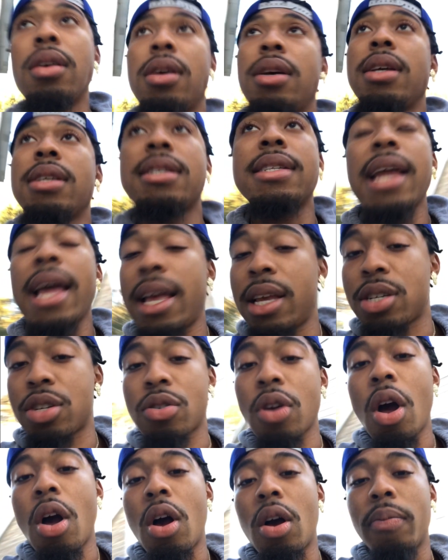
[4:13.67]
stay
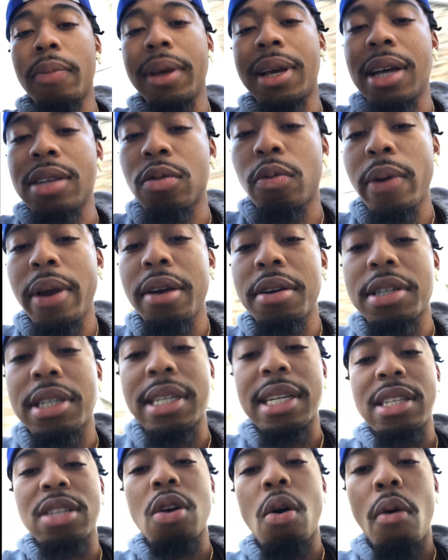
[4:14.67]
strong, because weird shit
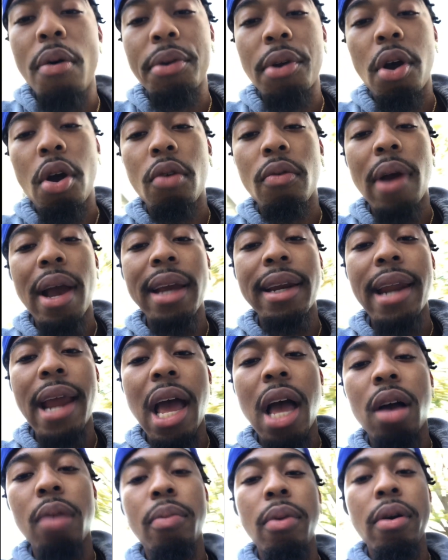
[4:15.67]
is going on right
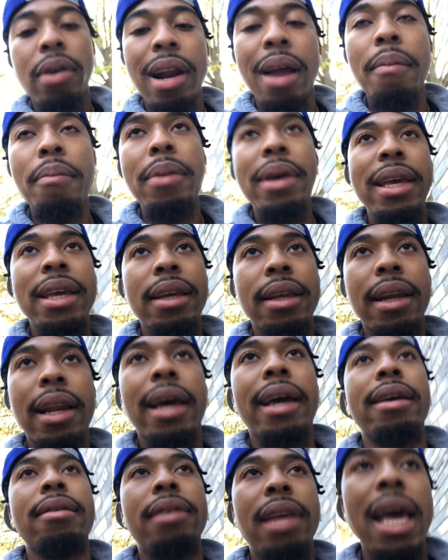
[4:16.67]
now, bro. And I'm being
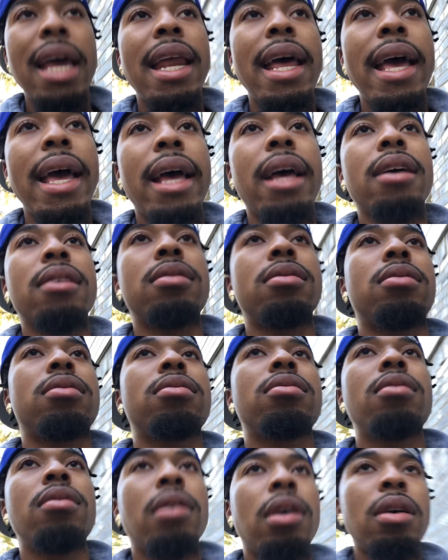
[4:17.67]
like dead ass.
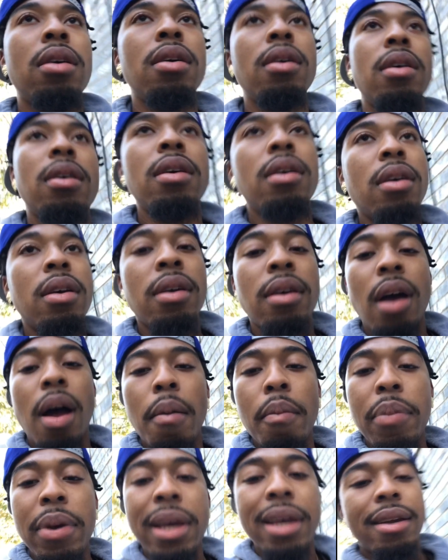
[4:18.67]
I'm
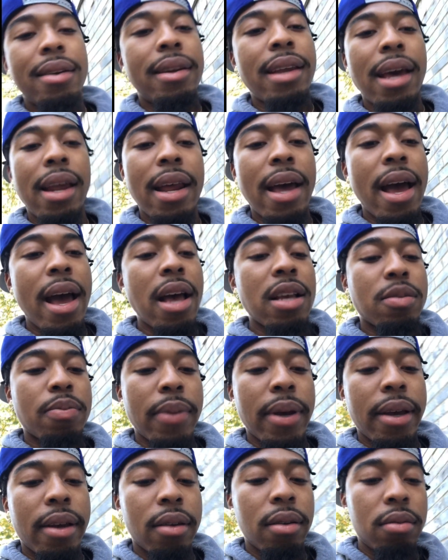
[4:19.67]
being dead ass,
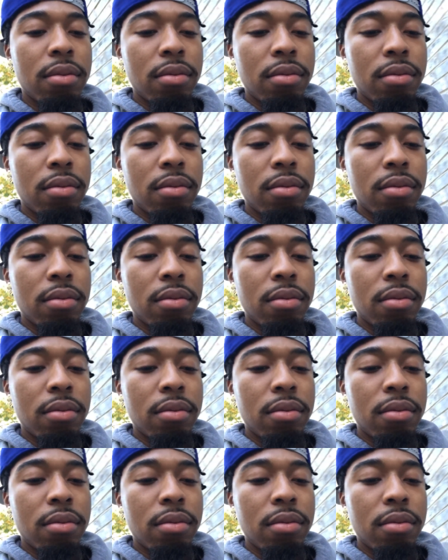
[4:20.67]
man.